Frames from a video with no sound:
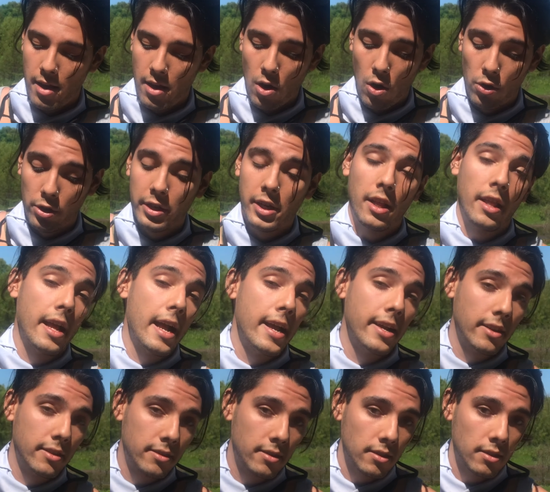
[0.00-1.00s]
or the
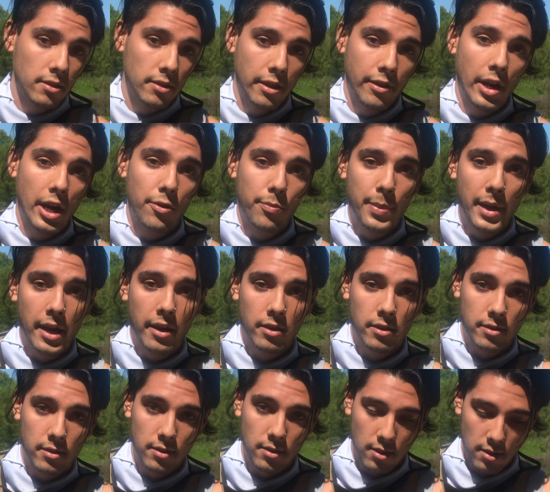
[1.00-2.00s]
lakes, there are
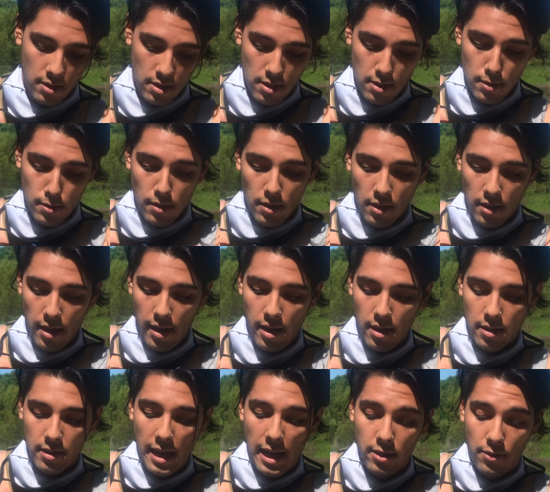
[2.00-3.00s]
birds
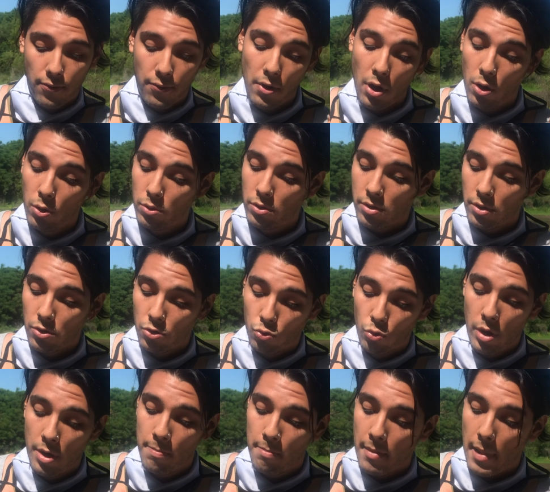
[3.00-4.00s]
that float,
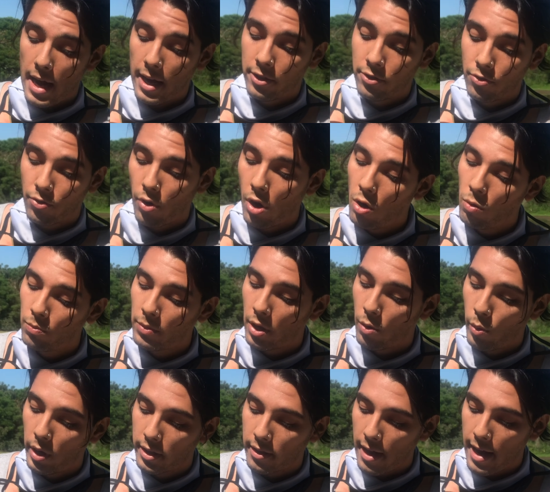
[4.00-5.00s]
swim and roam the
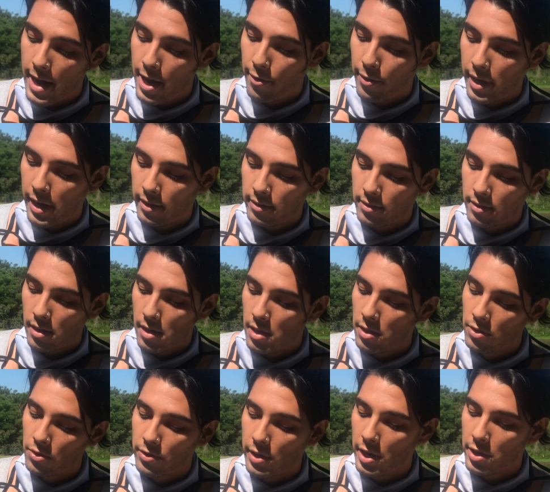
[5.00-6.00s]
wet areas
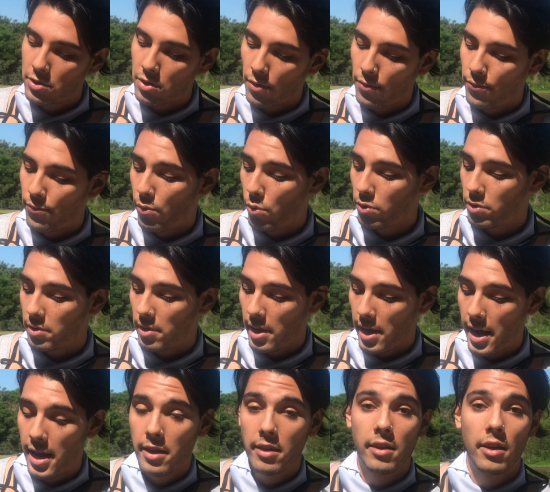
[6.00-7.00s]
in search of food,
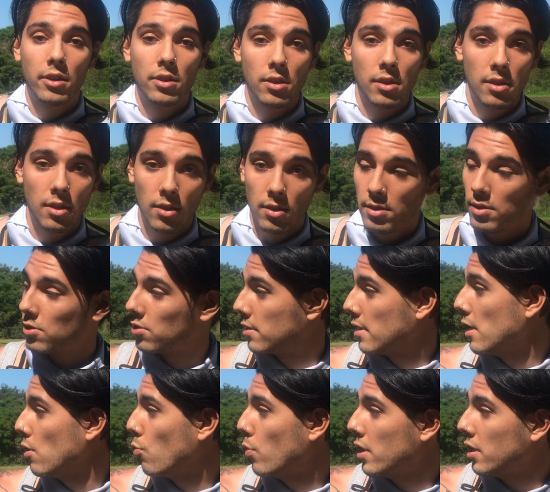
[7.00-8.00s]
either
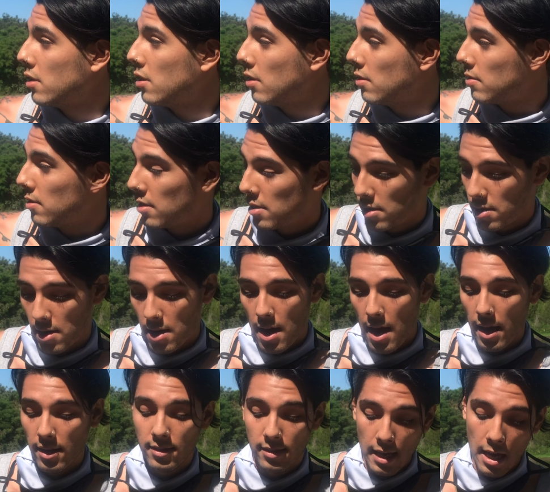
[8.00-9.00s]
seaweed
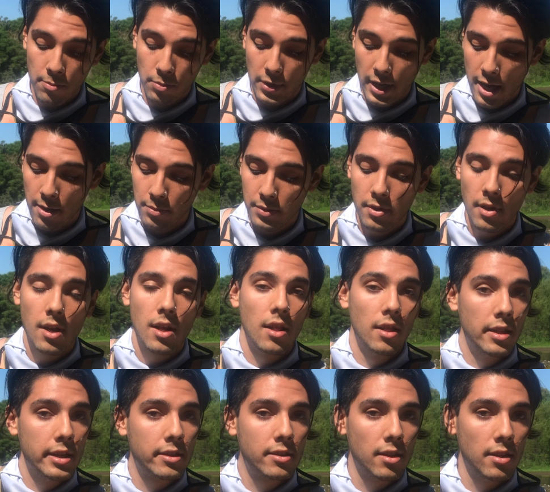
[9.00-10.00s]
and sometimes
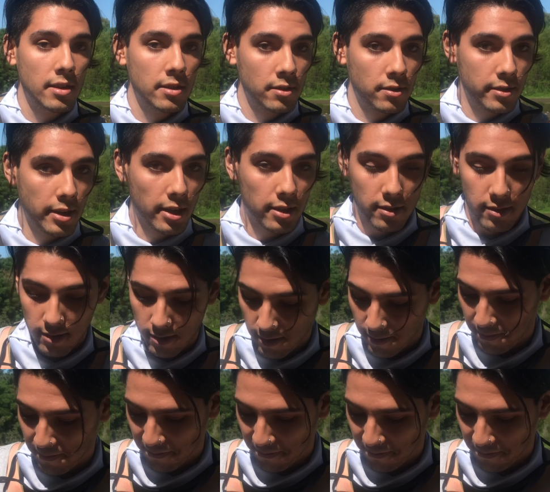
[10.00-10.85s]
little insects.